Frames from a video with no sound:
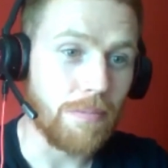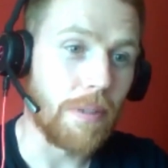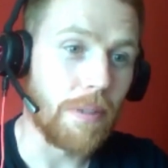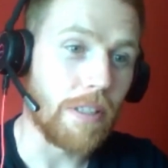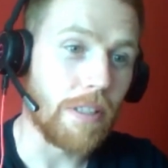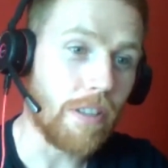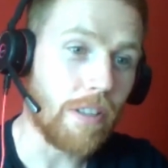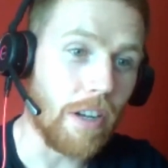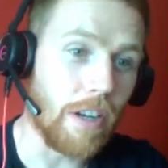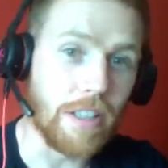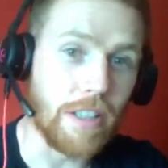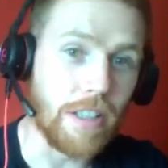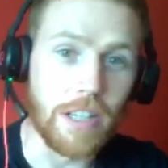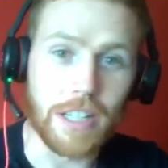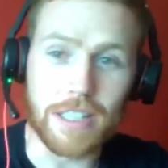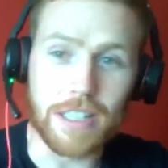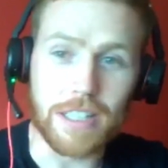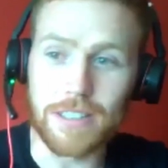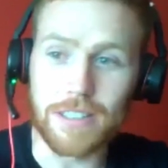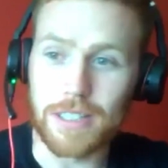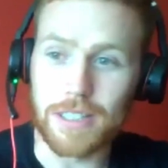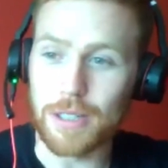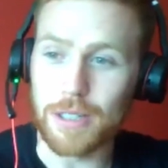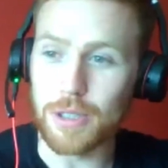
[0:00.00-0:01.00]
It's kind of like
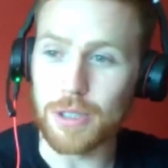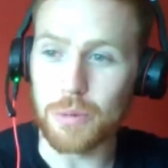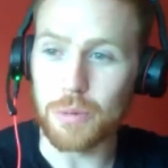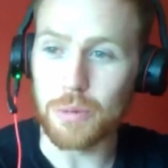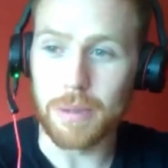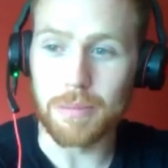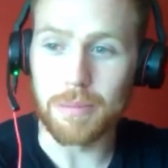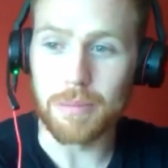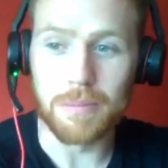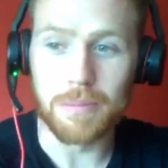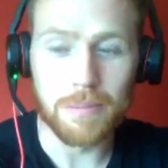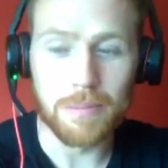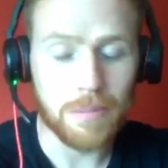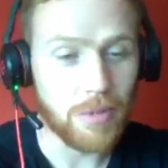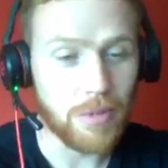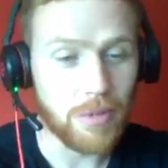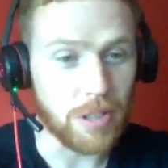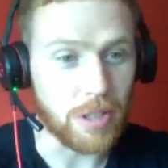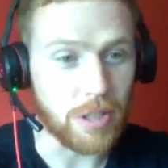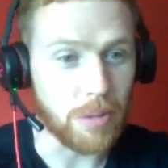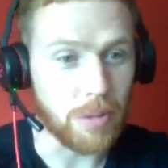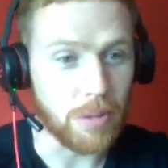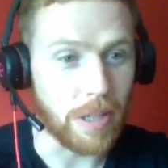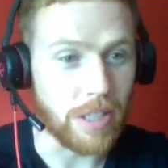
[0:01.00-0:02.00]
a sink or swim
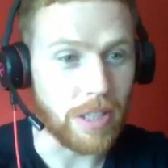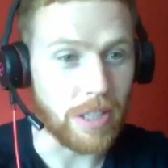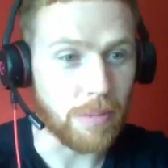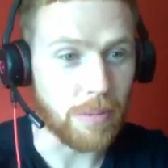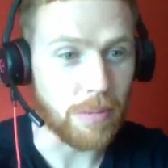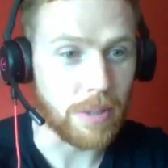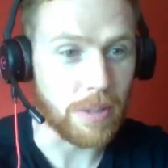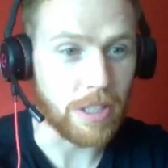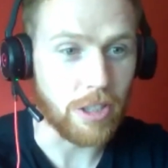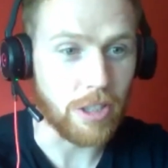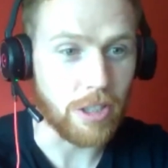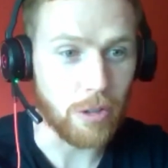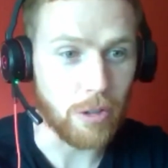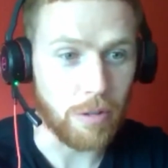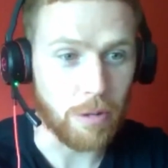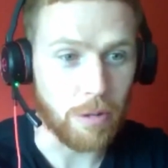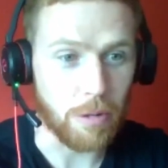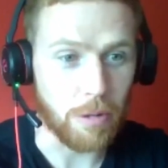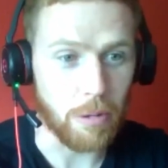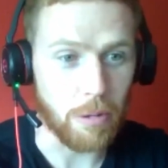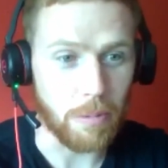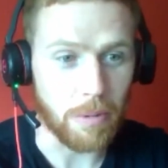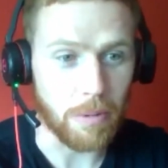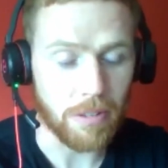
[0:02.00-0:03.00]
situation when you join
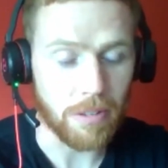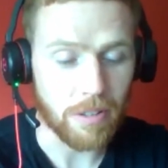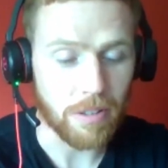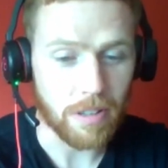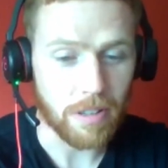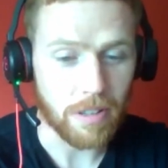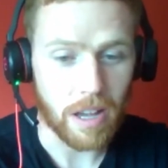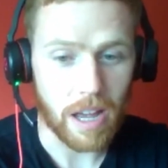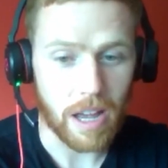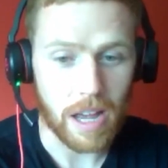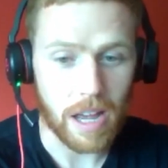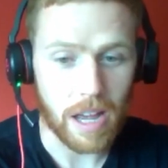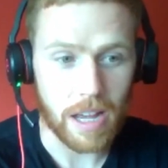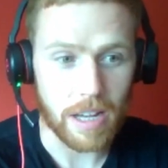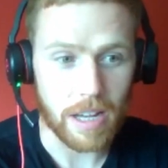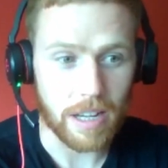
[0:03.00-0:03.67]
recruitment. Yeah.